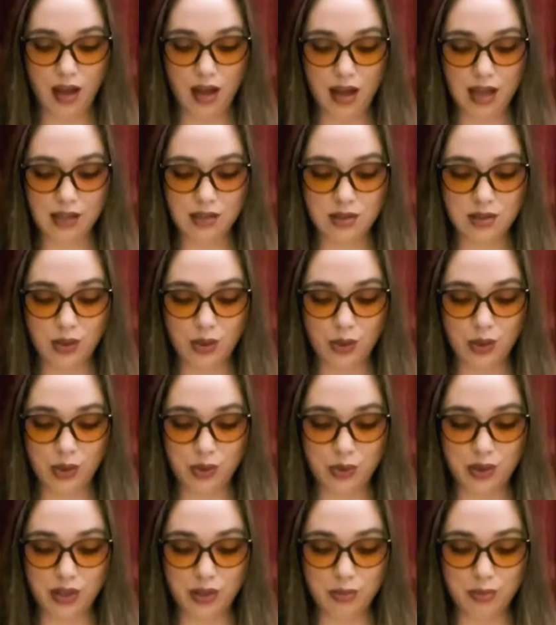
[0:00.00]
as though it
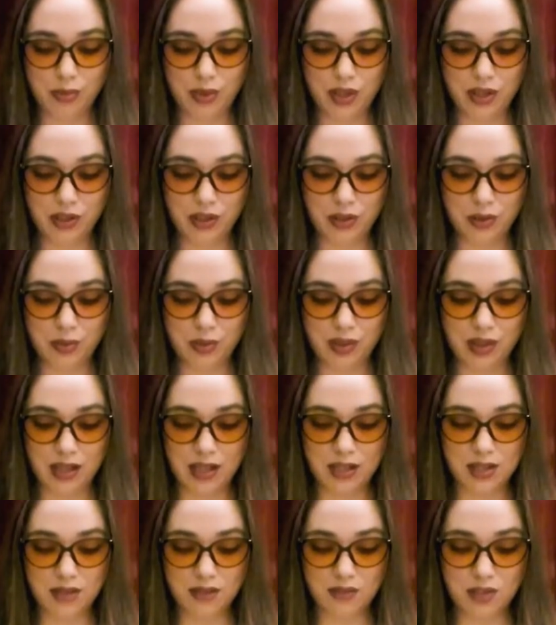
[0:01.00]
were the burial
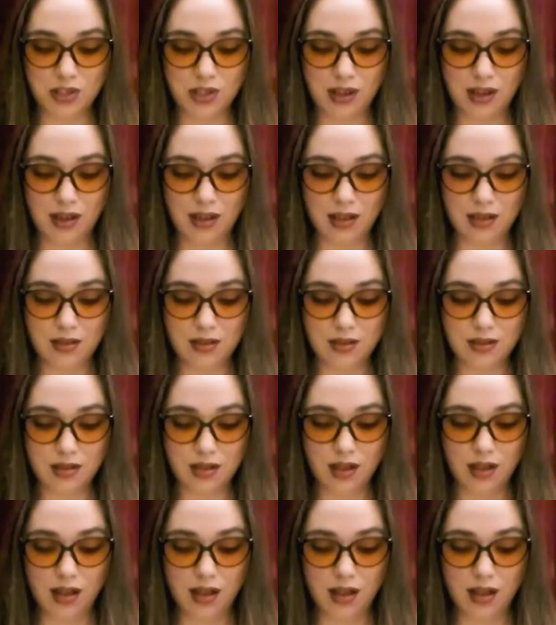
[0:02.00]
place of giants,